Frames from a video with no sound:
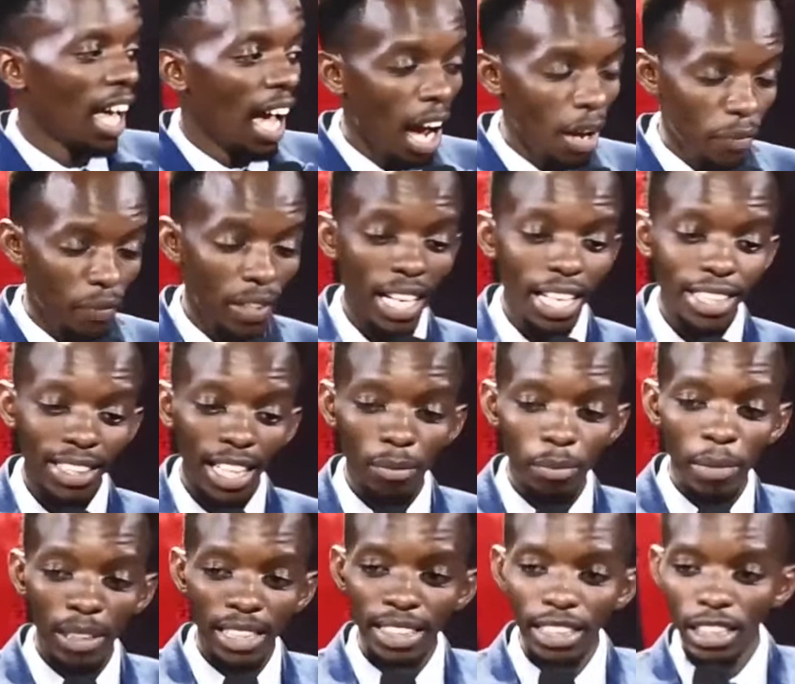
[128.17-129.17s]
I feel like that
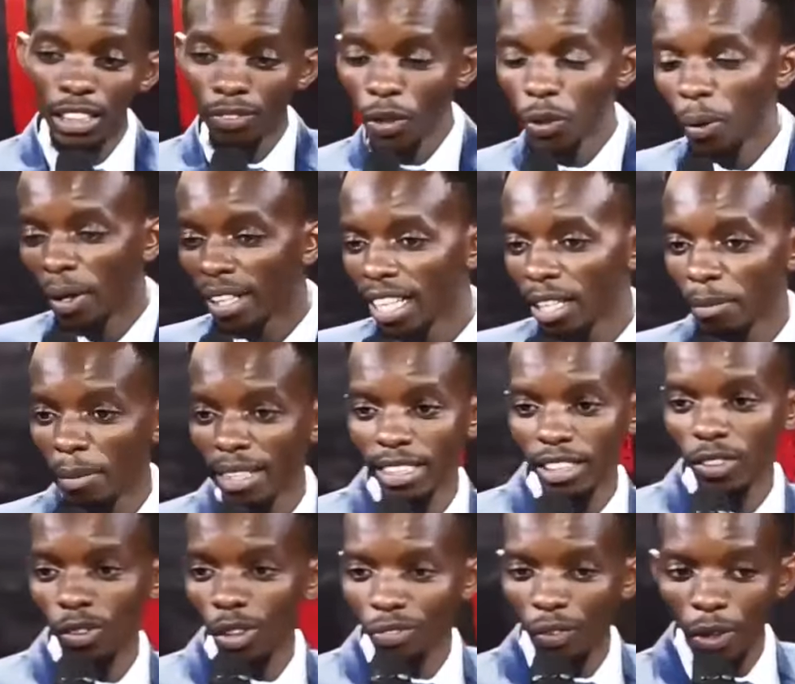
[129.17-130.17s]
message is for your neighbor. It
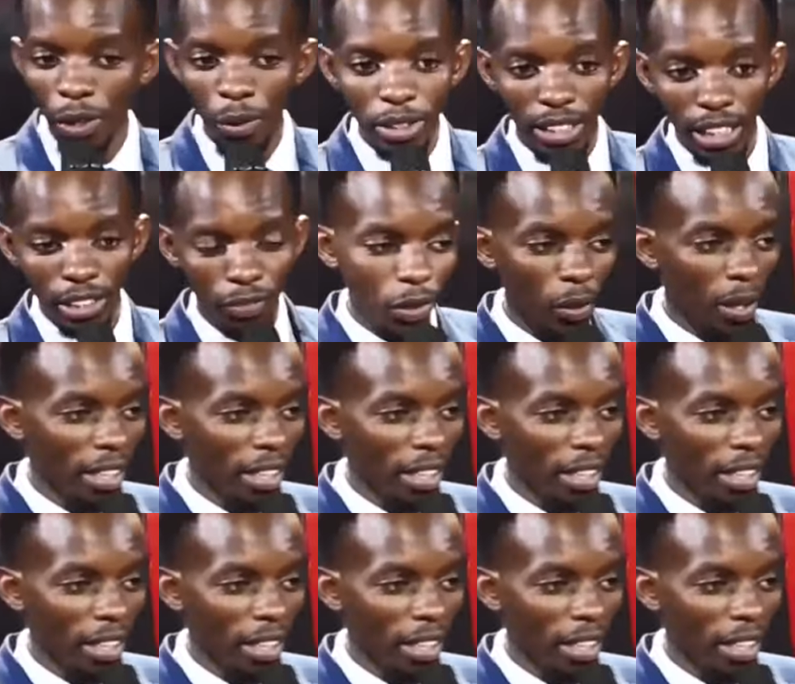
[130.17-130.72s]
is not for you. It is for